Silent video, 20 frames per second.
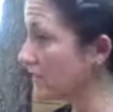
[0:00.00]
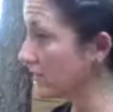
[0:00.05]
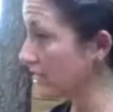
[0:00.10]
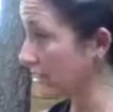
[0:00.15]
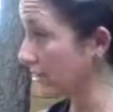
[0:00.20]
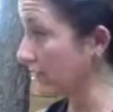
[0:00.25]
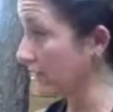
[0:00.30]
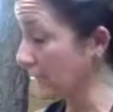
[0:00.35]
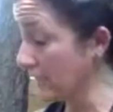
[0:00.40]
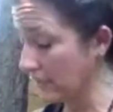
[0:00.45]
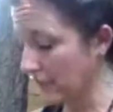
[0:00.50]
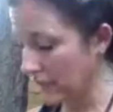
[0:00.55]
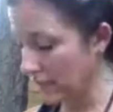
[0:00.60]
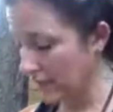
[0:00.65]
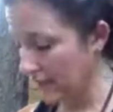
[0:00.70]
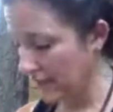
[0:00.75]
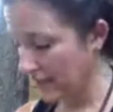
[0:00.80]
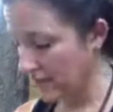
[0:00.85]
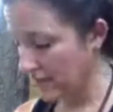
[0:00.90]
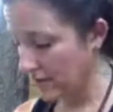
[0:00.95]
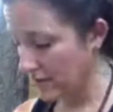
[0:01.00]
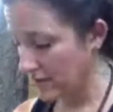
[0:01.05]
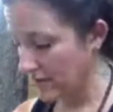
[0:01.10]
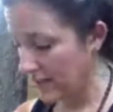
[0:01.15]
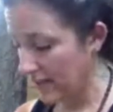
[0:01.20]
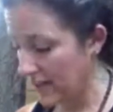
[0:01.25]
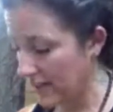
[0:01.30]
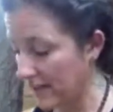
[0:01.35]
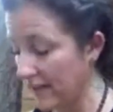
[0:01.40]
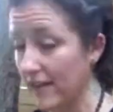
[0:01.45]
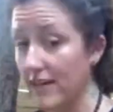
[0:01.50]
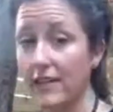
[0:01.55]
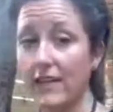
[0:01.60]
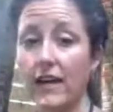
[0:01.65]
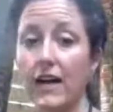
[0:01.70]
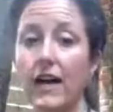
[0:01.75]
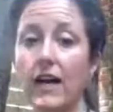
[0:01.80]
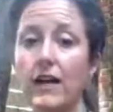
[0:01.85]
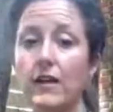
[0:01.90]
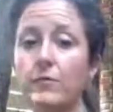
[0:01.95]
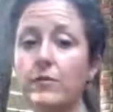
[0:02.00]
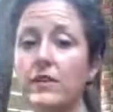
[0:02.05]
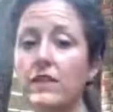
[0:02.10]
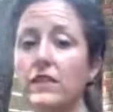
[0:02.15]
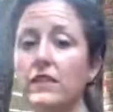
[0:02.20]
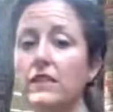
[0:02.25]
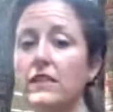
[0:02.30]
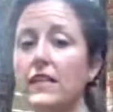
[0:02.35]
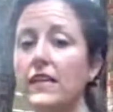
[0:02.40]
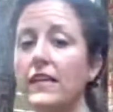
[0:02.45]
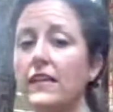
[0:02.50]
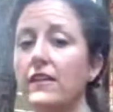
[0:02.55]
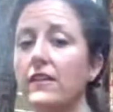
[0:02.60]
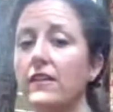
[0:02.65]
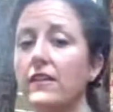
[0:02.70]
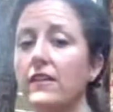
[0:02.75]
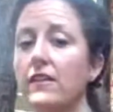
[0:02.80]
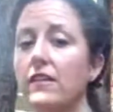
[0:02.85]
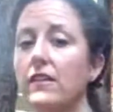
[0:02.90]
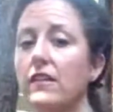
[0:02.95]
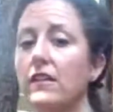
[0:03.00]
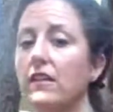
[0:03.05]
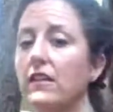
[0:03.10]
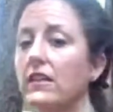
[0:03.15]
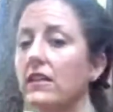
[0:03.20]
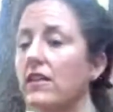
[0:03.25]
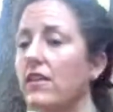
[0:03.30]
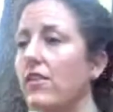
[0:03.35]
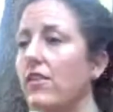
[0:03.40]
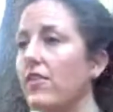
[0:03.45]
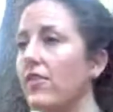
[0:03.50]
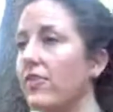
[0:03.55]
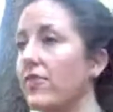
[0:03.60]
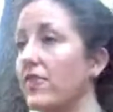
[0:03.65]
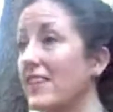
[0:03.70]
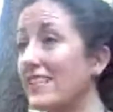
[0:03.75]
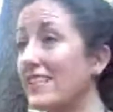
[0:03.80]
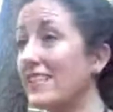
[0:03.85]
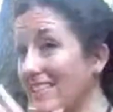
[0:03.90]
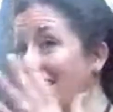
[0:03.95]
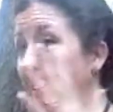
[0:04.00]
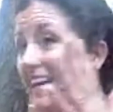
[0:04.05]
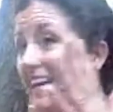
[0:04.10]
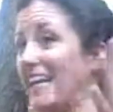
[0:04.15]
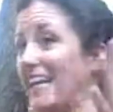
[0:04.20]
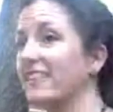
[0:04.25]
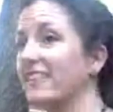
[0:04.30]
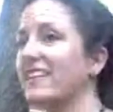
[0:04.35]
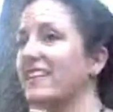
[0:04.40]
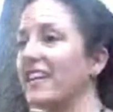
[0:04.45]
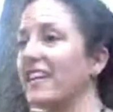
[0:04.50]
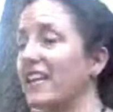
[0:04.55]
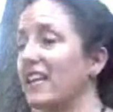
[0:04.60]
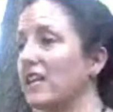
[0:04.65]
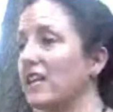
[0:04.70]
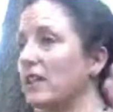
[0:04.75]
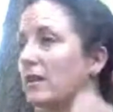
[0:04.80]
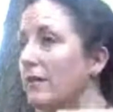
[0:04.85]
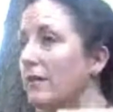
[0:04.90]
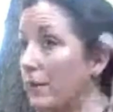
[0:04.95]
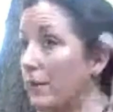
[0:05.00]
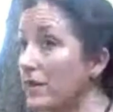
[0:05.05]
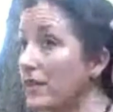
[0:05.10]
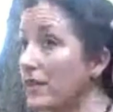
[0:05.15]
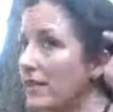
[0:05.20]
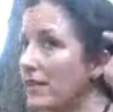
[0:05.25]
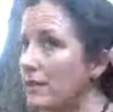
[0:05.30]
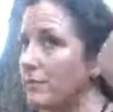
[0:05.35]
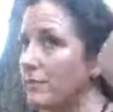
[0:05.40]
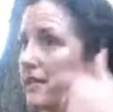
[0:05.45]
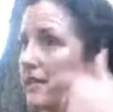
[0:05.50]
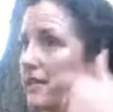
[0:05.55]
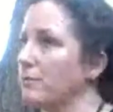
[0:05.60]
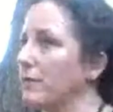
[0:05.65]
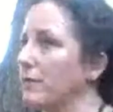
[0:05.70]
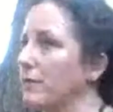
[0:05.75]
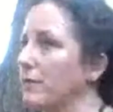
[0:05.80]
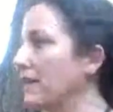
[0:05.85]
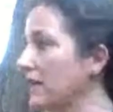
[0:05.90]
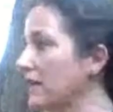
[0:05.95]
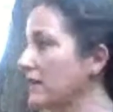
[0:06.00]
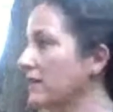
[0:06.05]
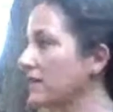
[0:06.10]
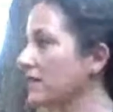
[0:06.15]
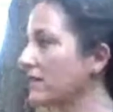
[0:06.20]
Like really, like to say like I'm gonna let this light that I am, I'm gonna let it be in my mind.